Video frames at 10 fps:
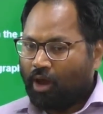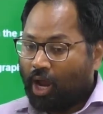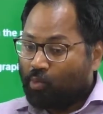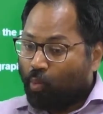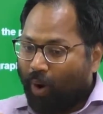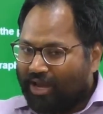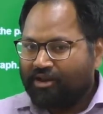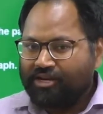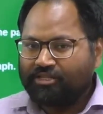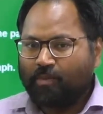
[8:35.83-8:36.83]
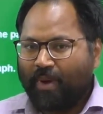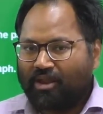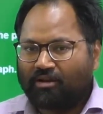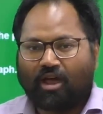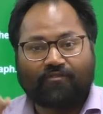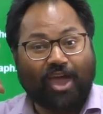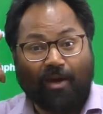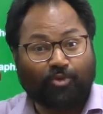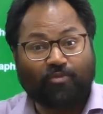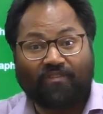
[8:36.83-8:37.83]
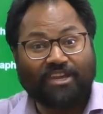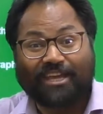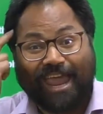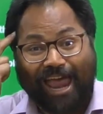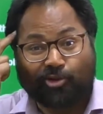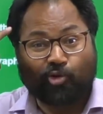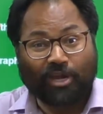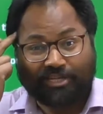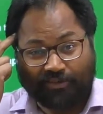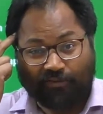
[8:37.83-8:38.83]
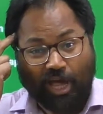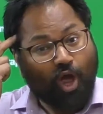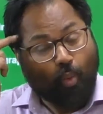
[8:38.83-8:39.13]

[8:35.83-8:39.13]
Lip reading: And while reading the paragraph, you have to be very calculative.